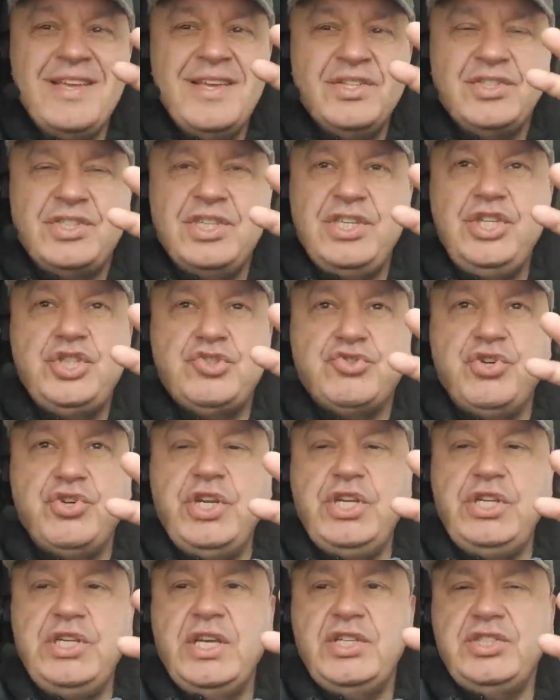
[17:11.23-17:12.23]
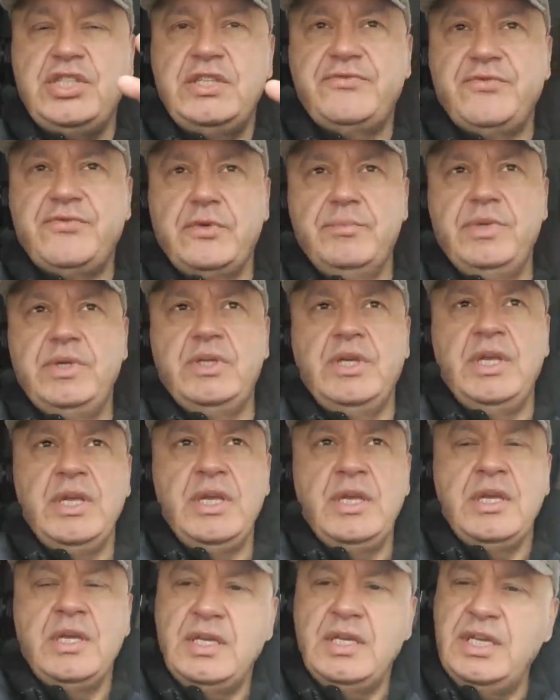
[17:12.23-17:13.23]
See, Shreya, she's from
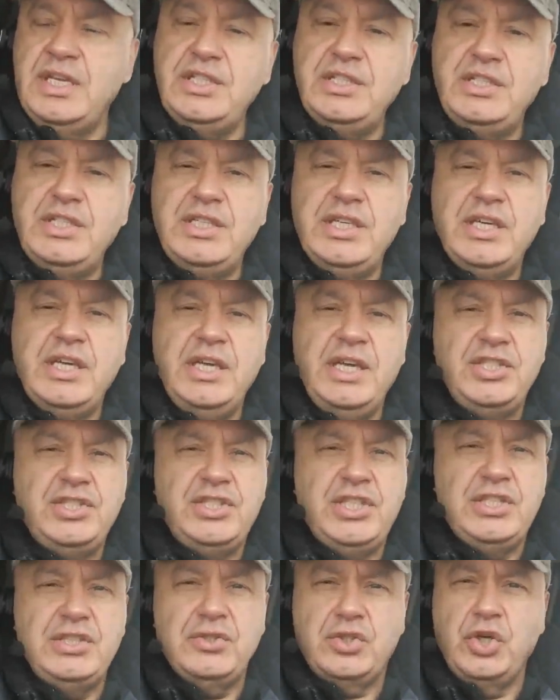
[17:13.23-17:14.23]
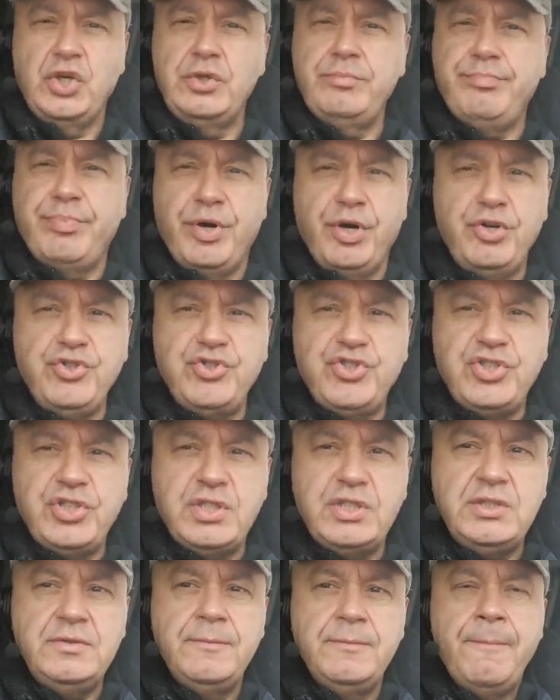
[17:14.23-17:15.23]
India, and she's a good
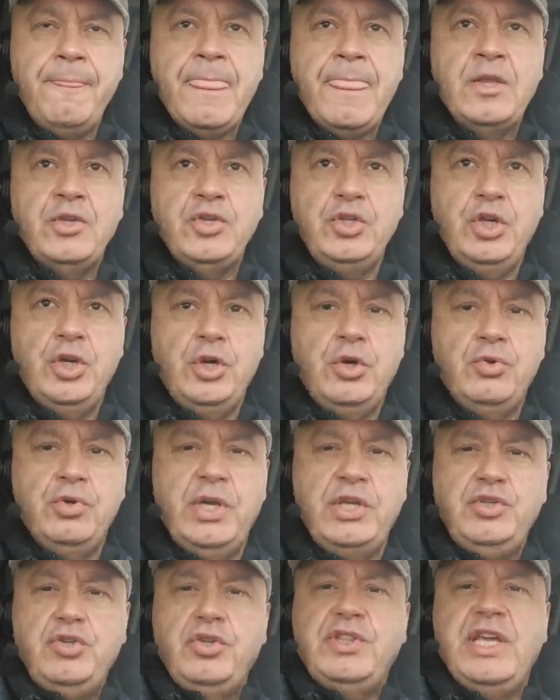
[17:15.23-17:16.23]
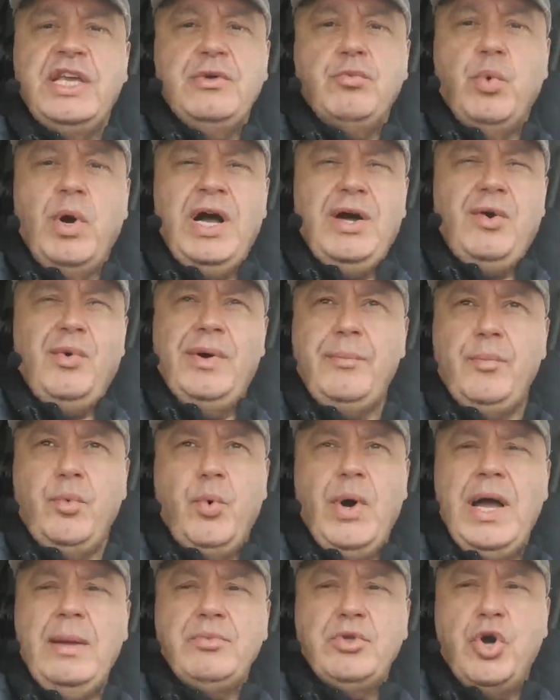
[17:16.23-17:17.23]
person. And you think, why
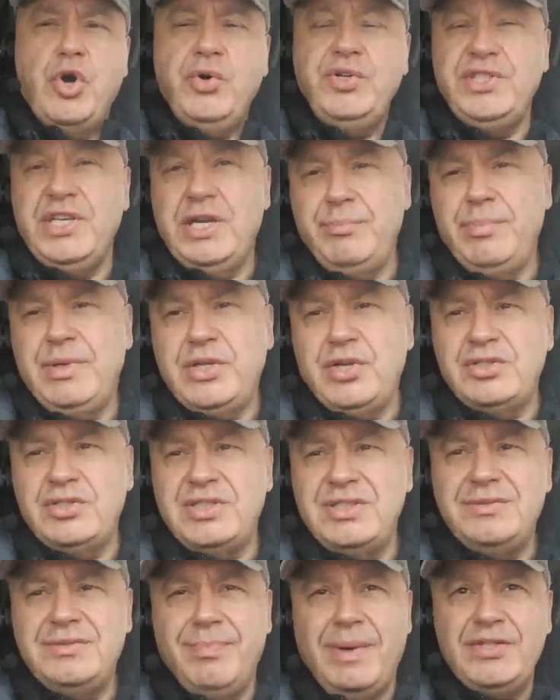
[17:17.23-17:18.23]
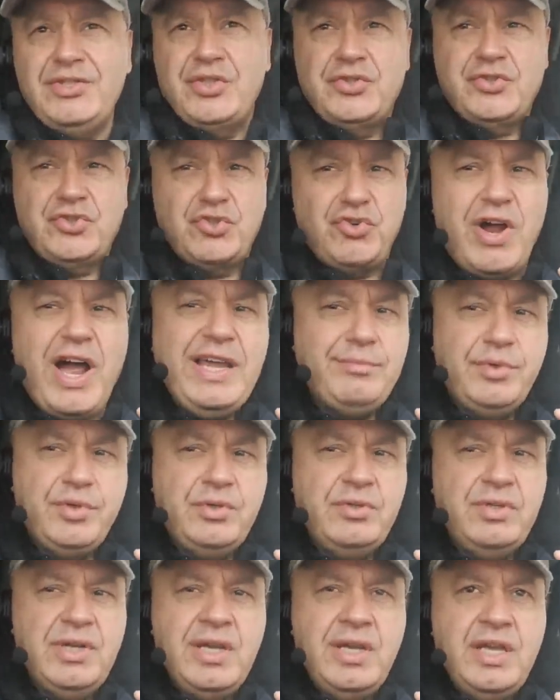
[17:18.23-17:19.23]
I'm going there? Because she's my
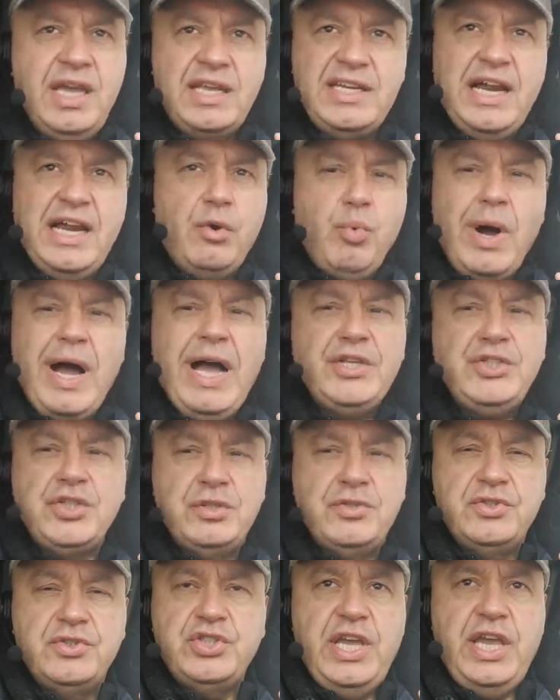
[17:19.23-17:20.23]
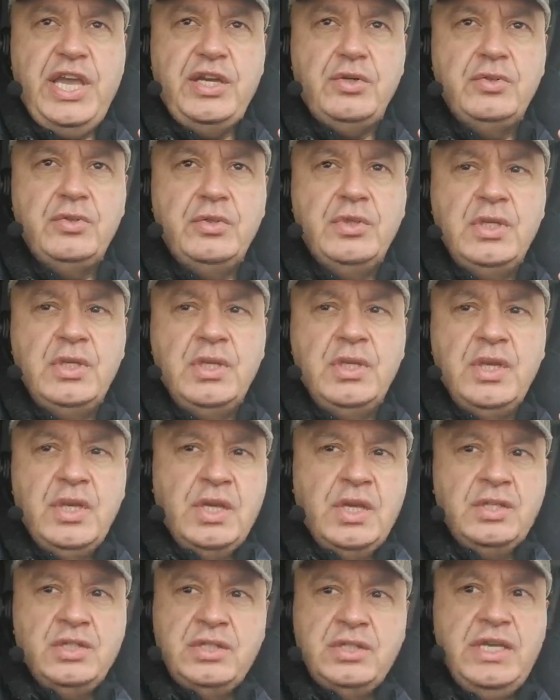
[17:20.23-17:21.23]
subscriber, and I watch her channel.
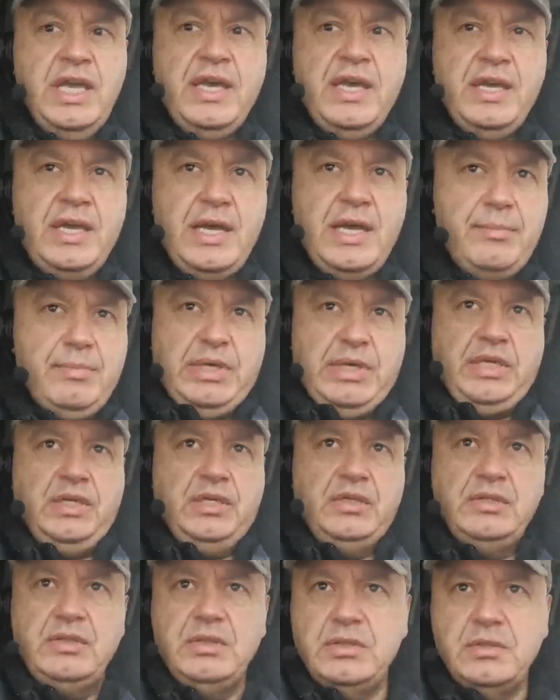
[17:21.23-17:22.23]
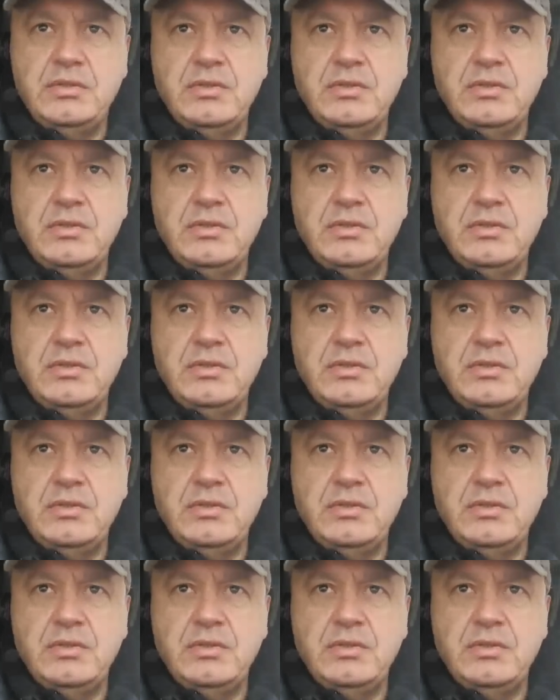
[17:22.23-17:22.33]
Yeah, I mean,